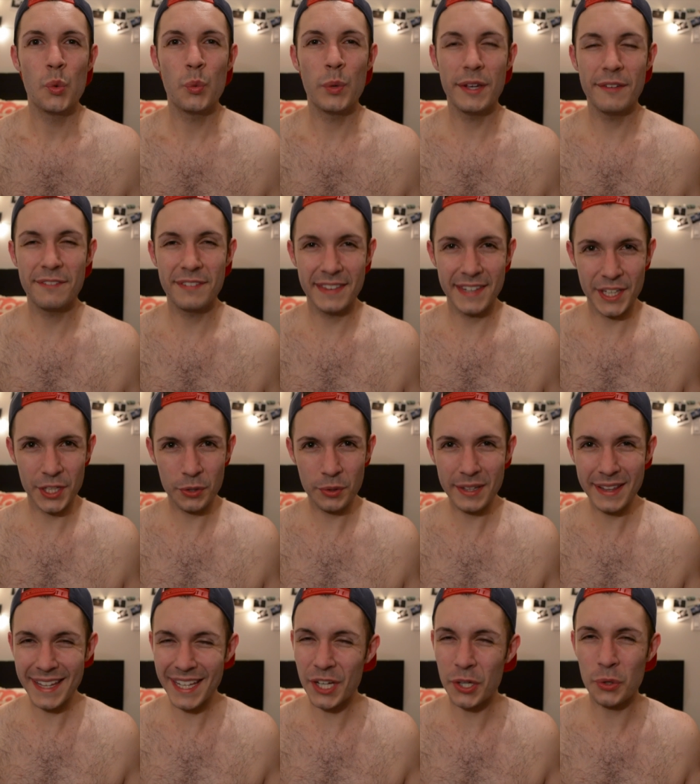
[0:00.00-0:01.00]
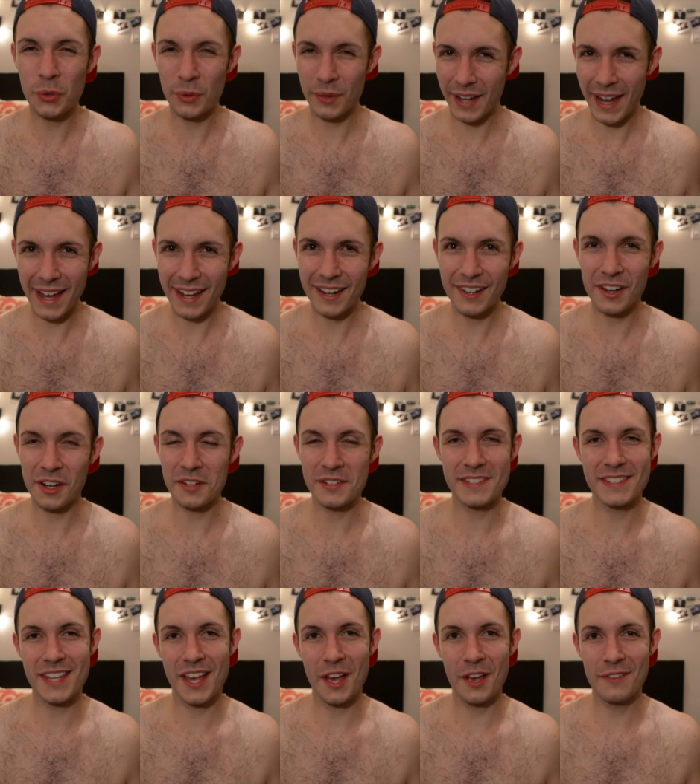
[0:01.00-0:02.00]
We've literally created
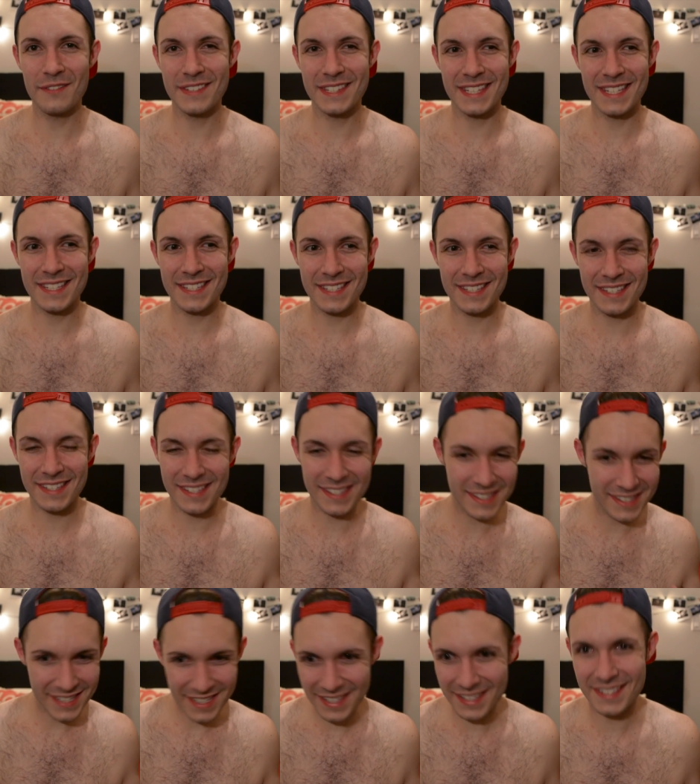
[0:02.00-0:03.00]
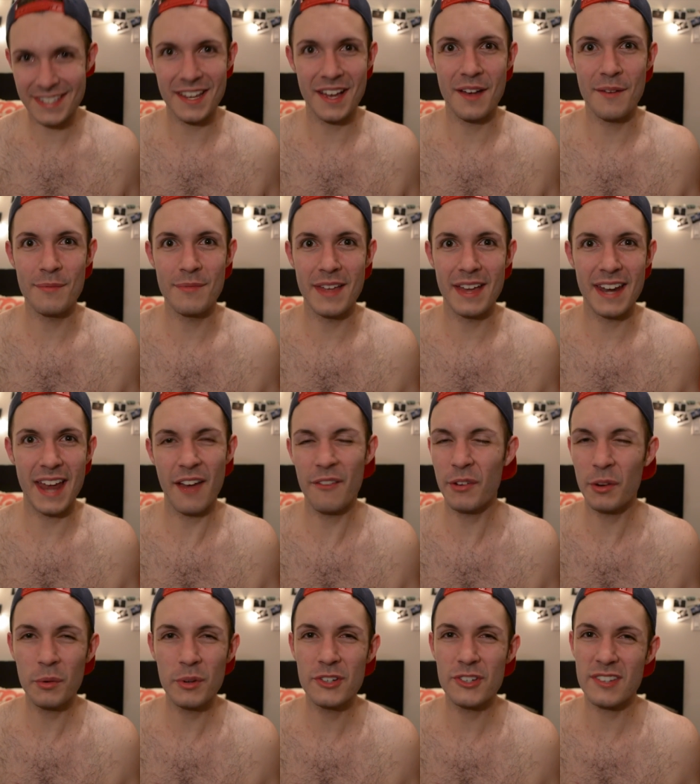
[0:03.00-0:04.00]
ourselves this system that
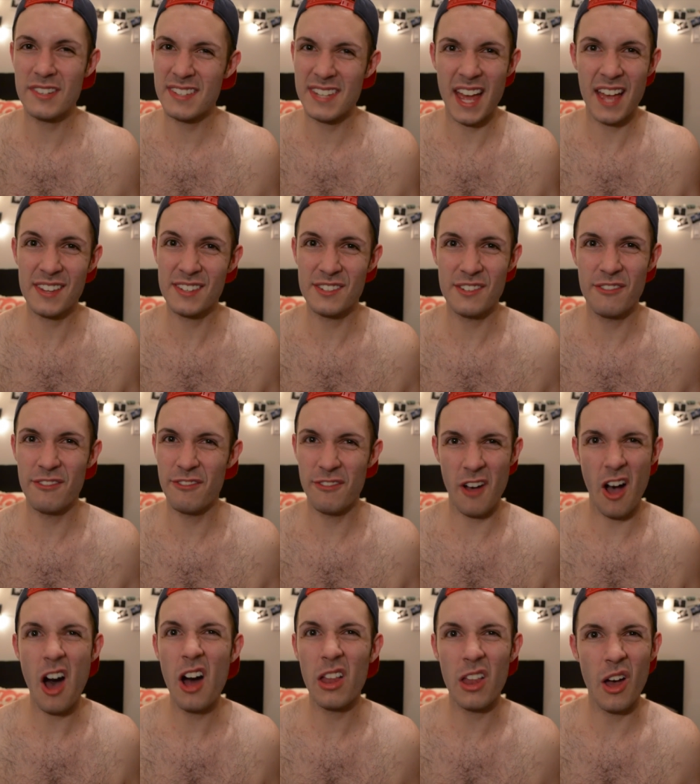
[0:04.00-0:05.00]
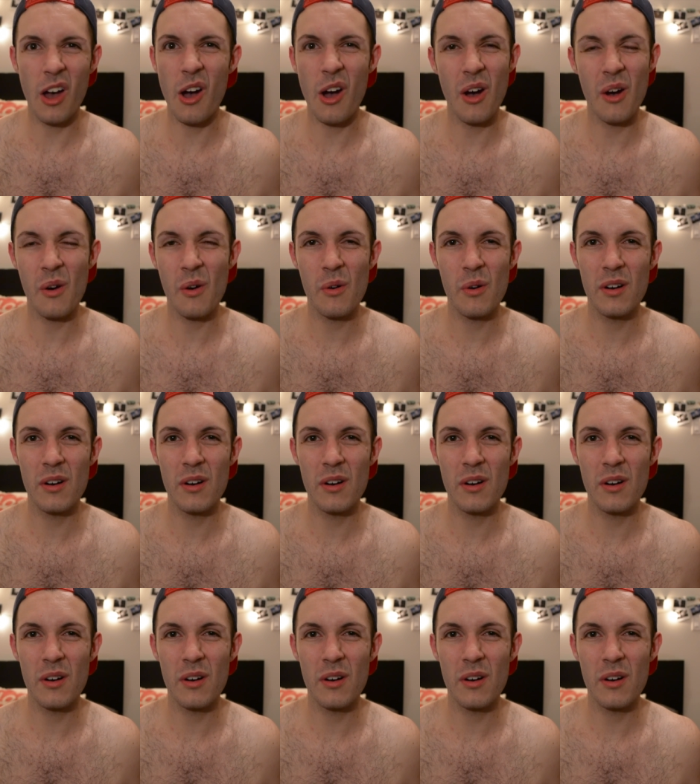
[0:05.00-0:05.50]
everyone just has to follow.